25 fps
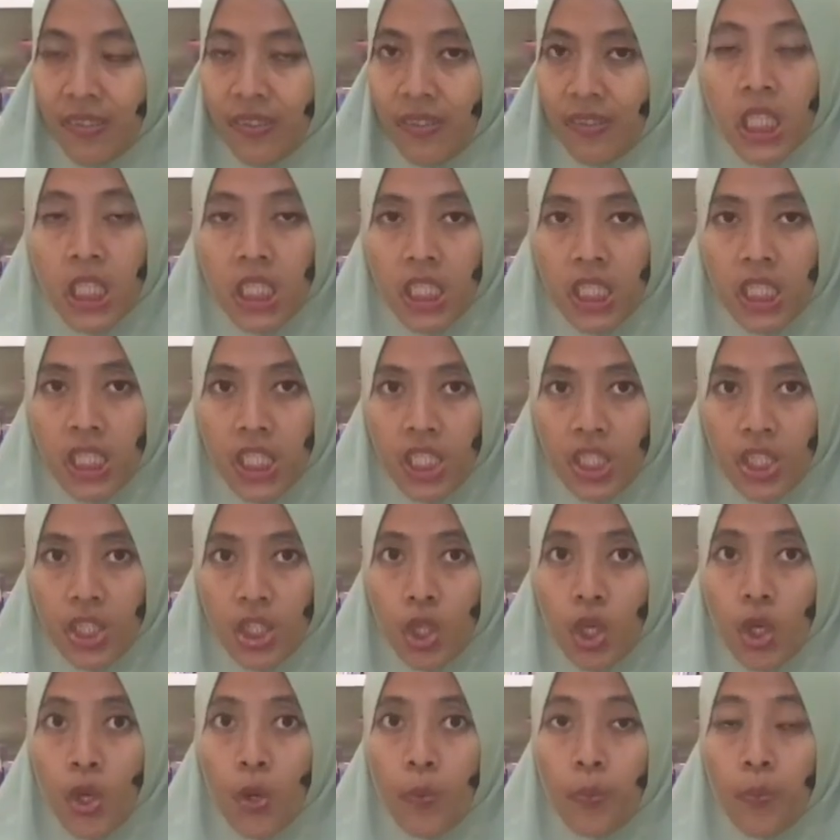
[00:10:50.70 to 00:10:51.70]
This
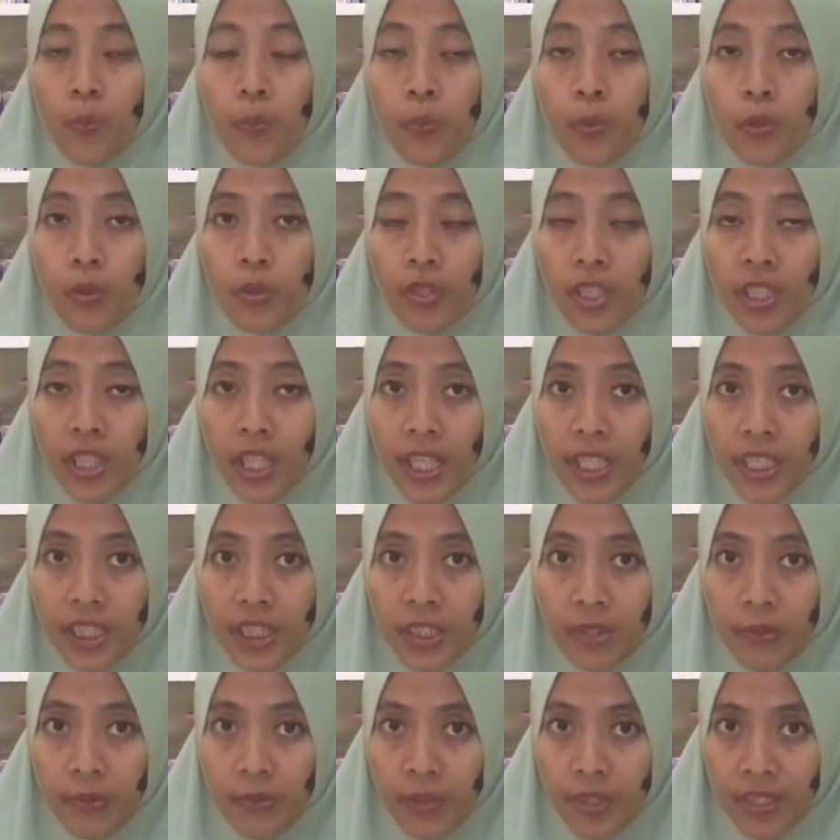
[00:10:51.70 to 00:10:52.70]
pouring
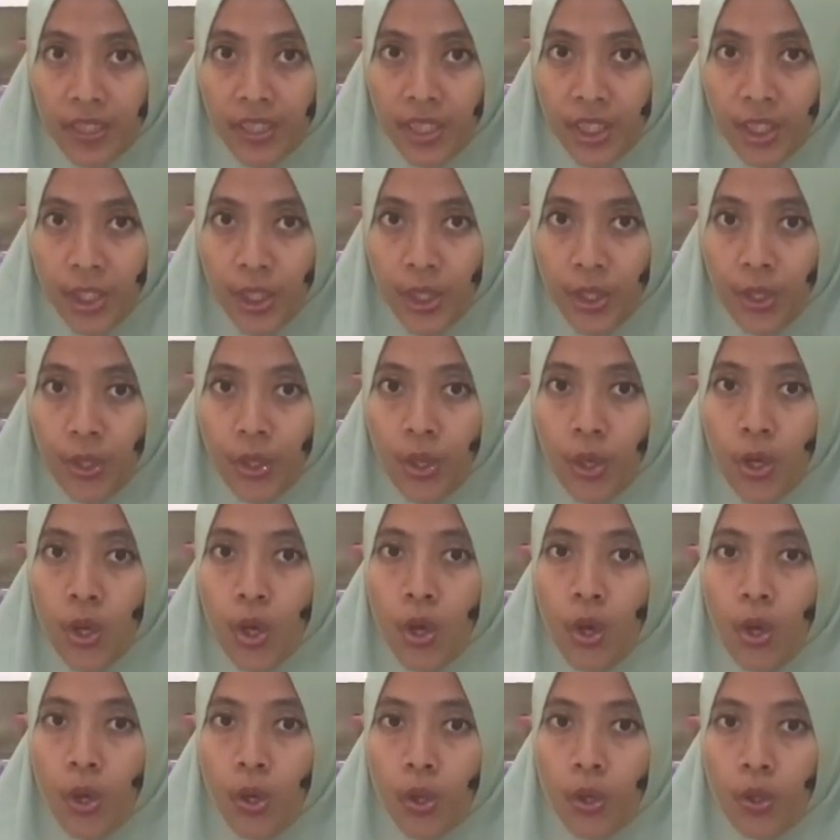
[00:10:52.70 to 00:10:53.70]
activity
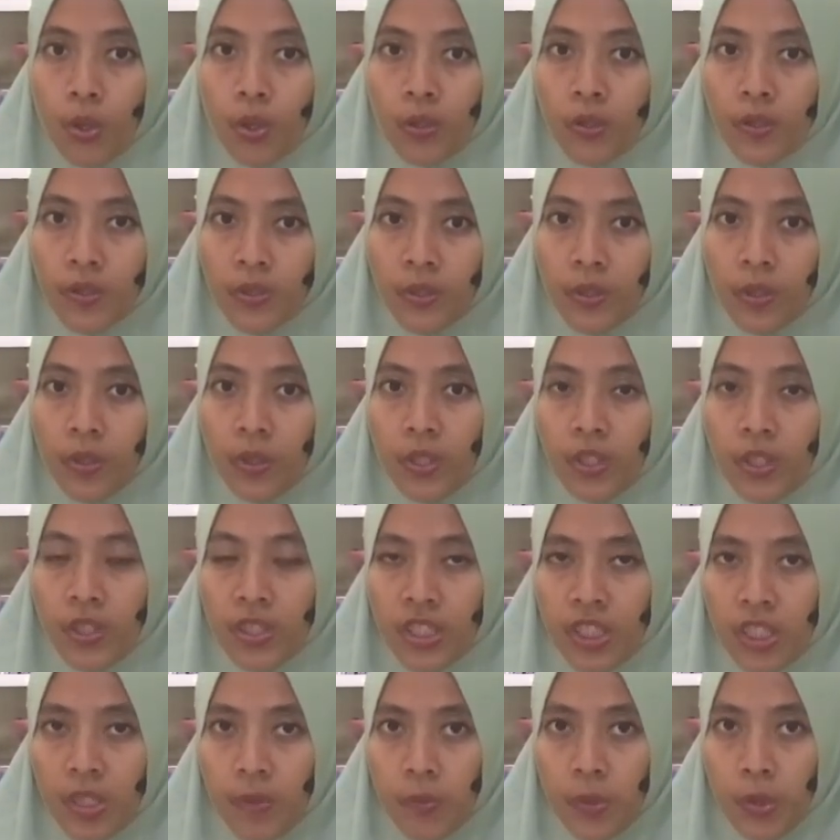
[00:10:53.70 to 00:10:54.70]
also
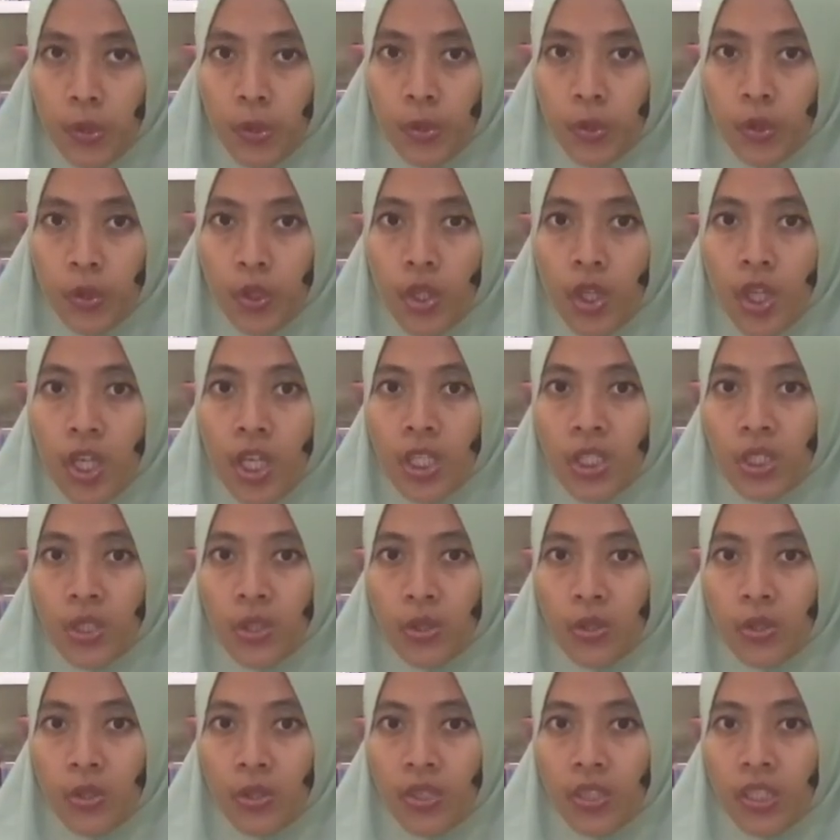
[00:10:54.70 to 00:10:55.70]
contributes to
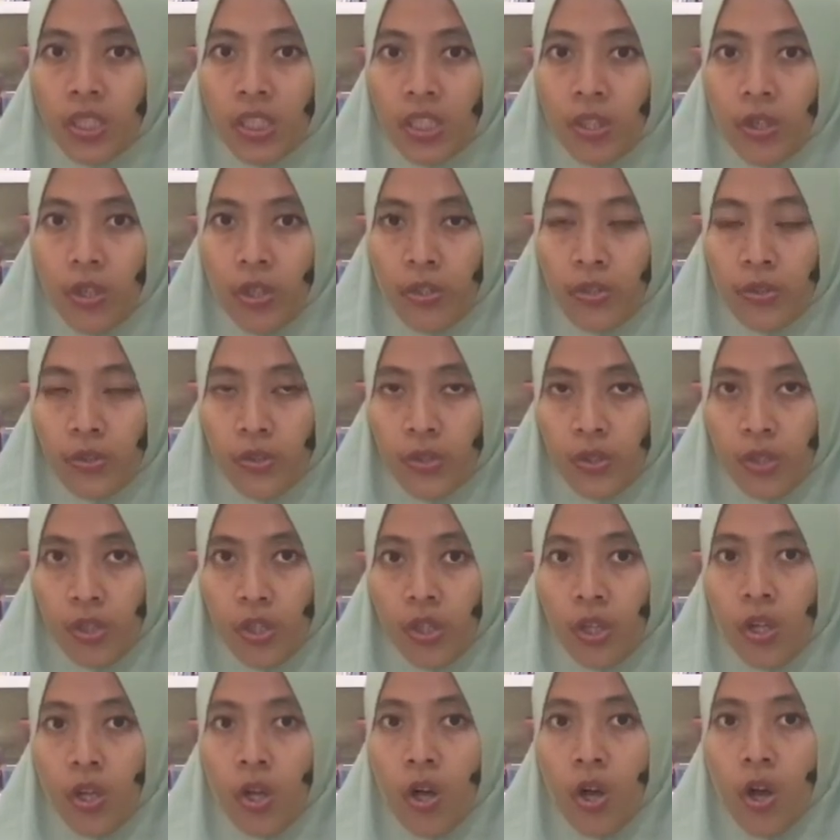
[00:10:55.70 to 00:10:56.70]
the control
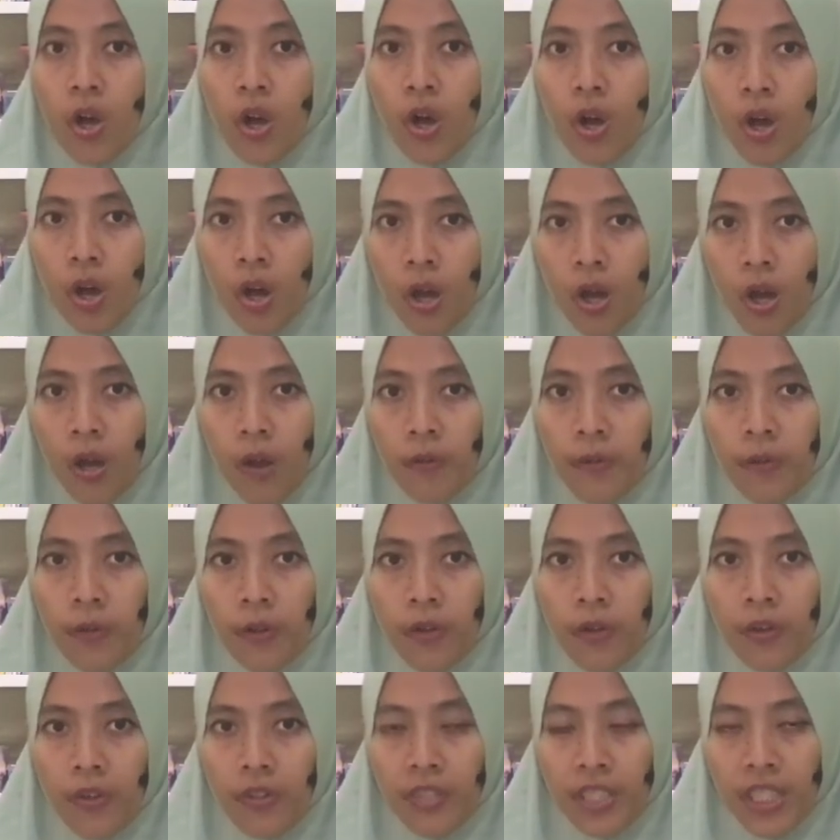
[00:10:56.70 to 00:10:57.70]
of
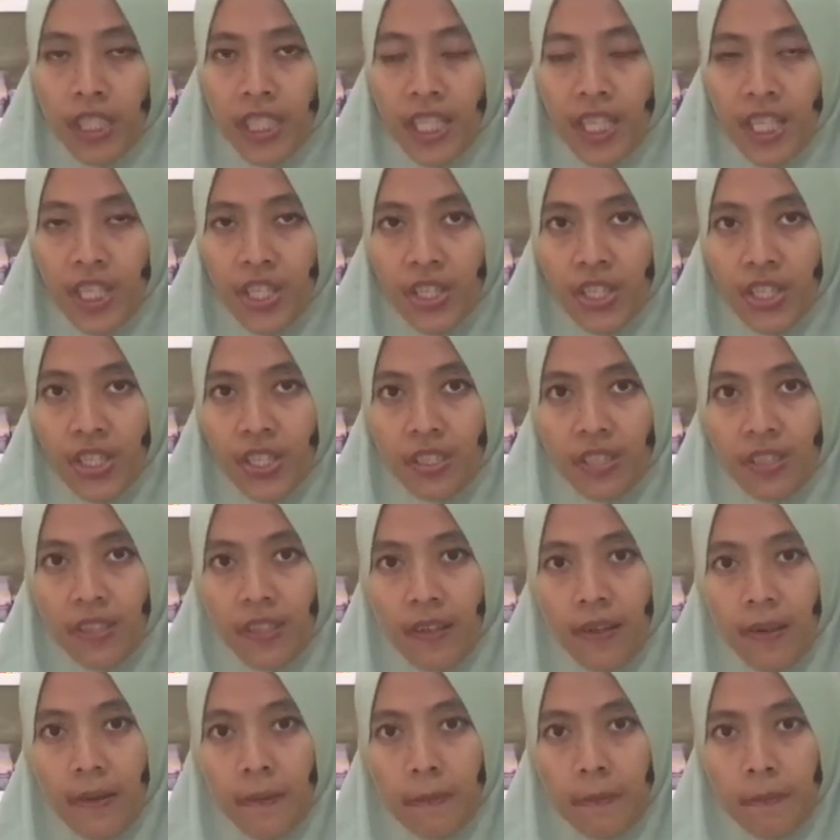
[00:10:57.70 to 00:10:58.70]
coordination of
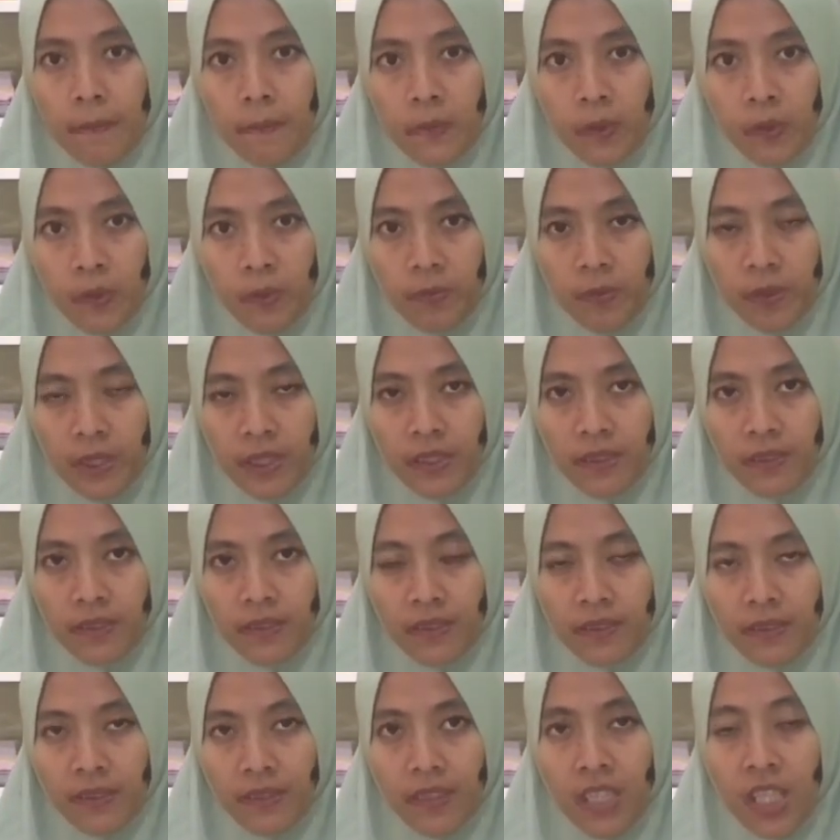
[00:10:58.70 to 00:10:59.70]
movement,
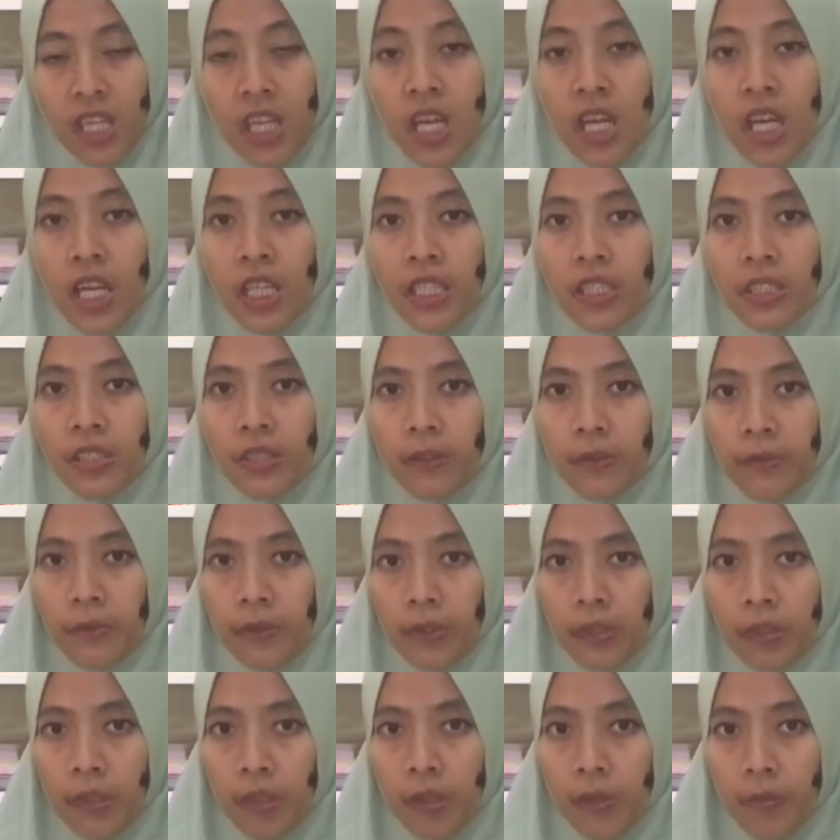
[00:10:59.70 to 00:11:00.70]

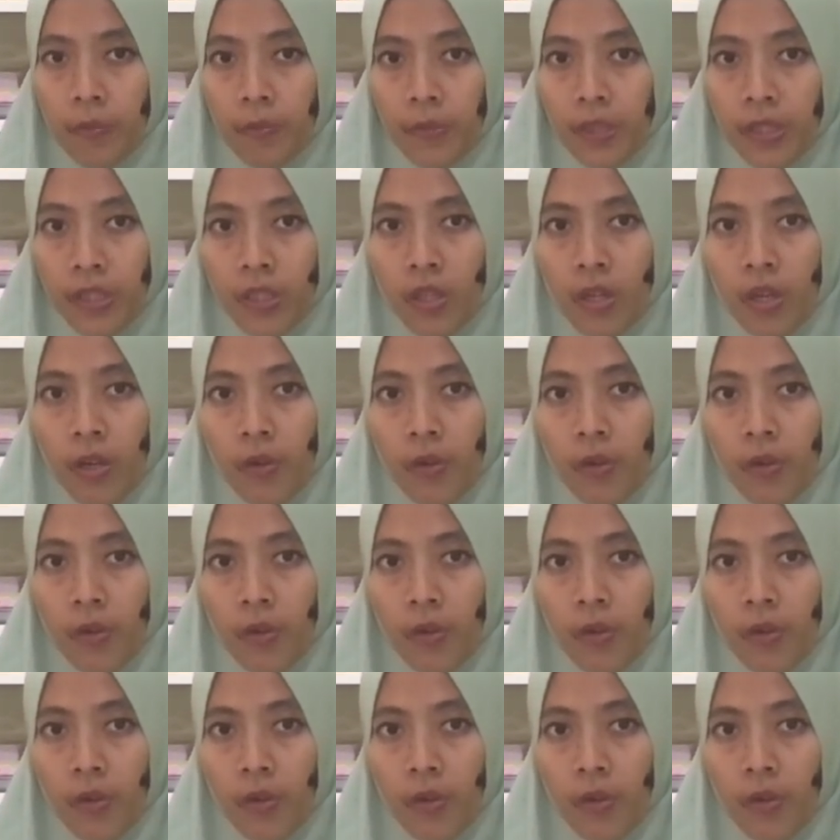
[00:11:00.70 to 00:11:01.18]
development of